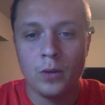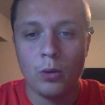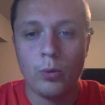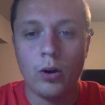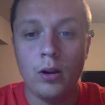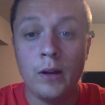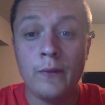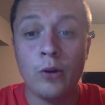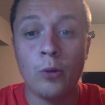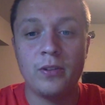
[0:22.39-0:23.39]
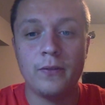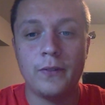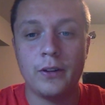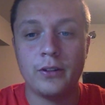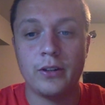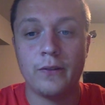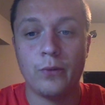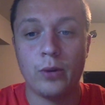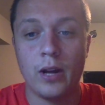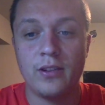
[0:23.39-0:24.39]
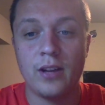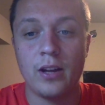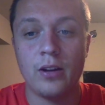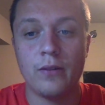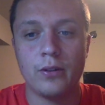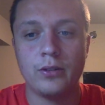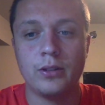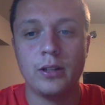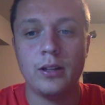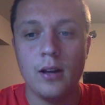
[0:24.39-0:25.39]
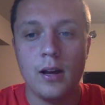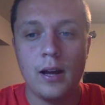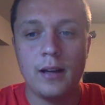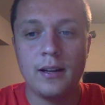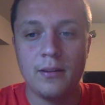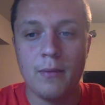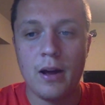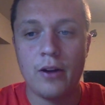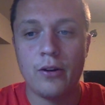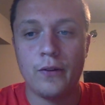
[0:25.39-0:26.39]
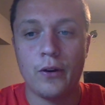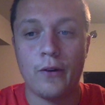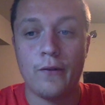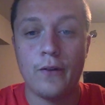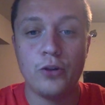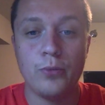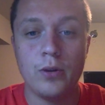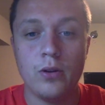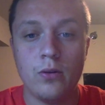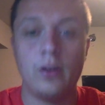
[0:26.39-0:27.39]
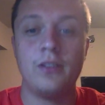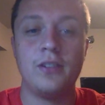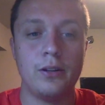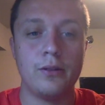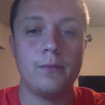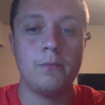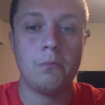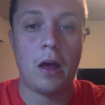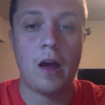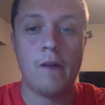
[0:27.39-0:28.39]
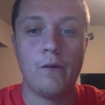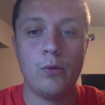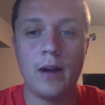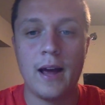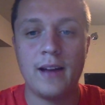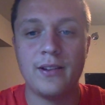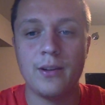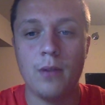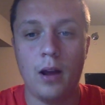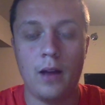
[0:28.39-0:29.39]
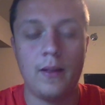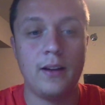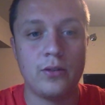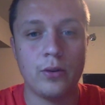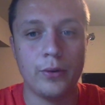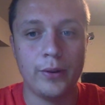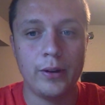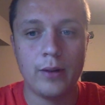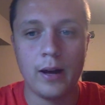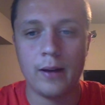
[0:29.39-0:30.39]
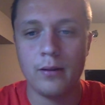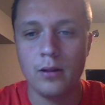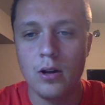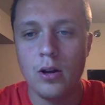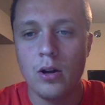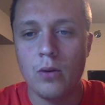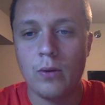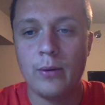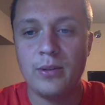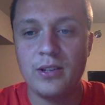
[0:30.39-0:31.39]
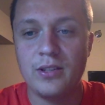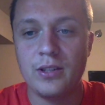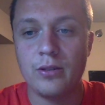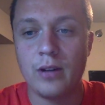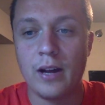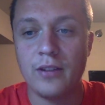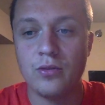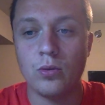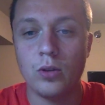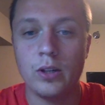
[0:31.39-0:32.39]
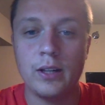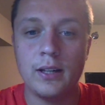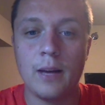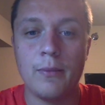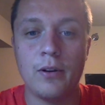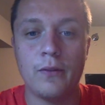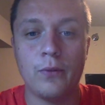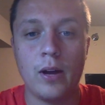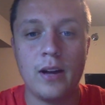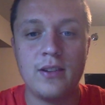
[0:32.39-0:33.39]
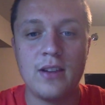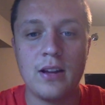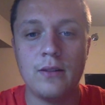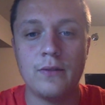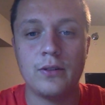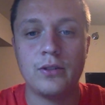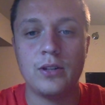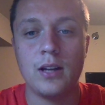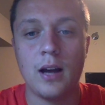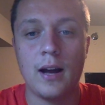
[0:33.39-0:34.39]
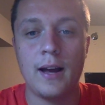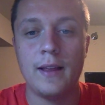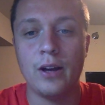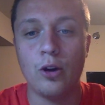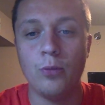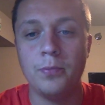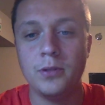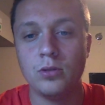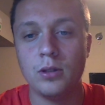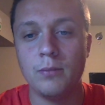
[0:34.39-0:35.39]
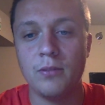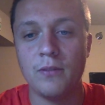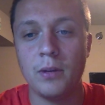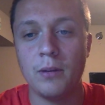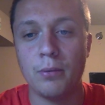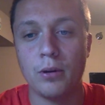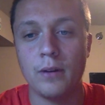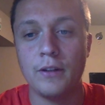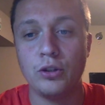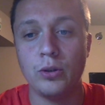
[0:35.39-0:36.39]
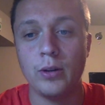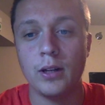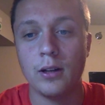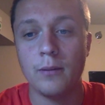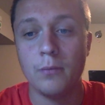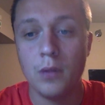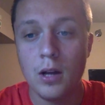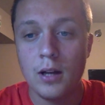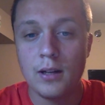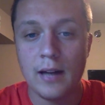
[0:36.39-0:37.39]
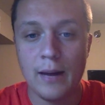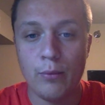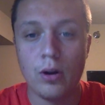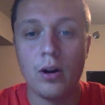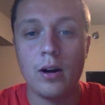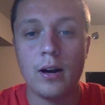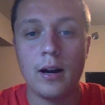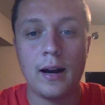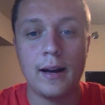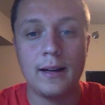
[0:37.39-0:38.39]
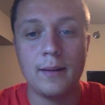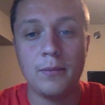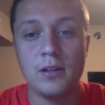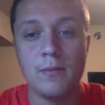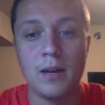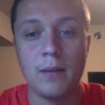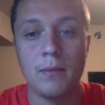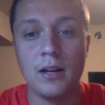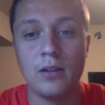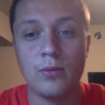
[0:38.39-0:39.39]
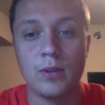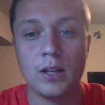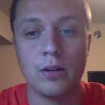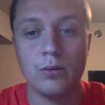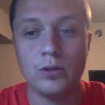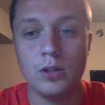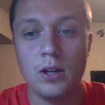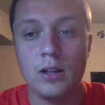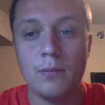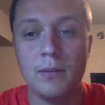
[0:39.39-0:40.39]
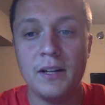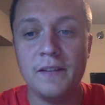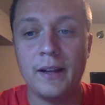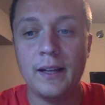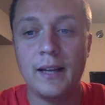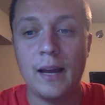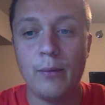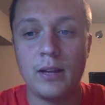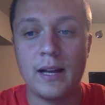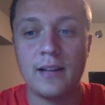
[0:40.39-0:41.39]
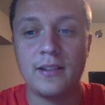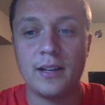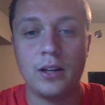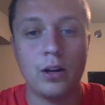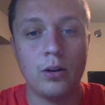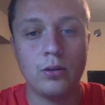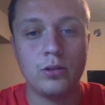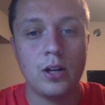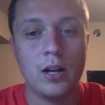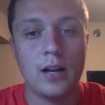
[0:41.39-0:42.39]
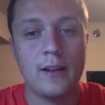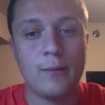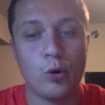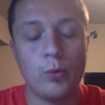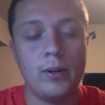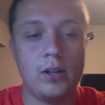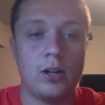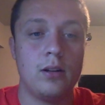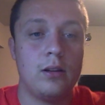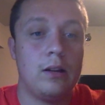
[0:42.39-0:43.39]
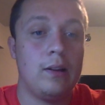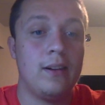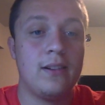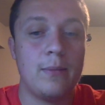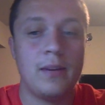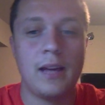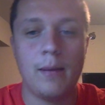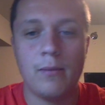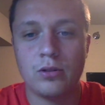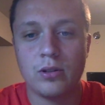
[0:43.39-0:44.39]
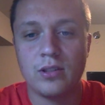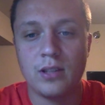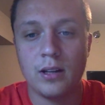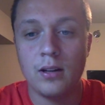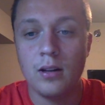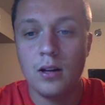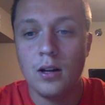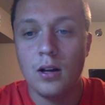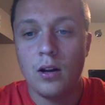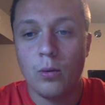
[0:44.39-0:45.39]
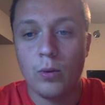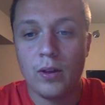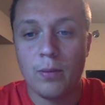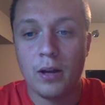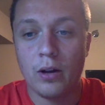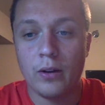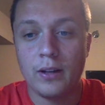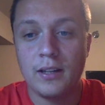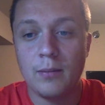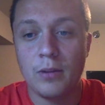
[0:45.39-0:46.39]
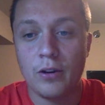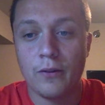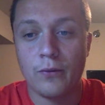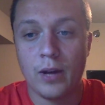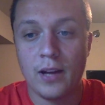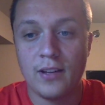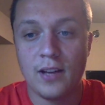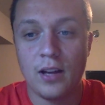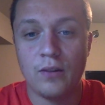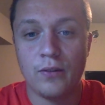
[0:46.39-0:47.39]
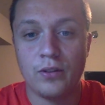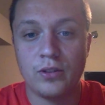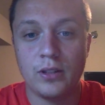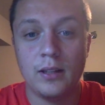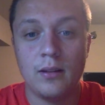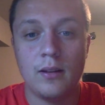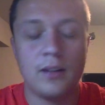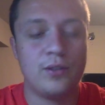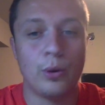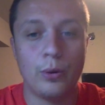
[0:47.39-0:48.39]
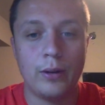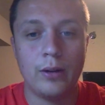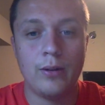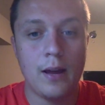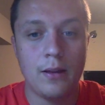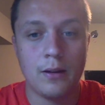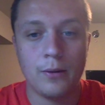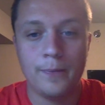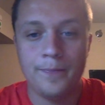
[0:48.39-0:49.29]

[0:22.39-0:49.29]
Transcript: We all have hopes and fears here at Fort Hays State University. It doesn't matter if you're a freshman or a senior. Everyone has them, and that's totally okay. When I was a senior in high school looking to come here to Fort Hays State University, I had the hopes and dreams of being part of the shooting club. Time went on, and I attempted to make meetings with the coach. The meeting finally came with that said coach, and the more we talked, the less I became interested with being on the team here at Fort Hays State University. That's totally okay, though.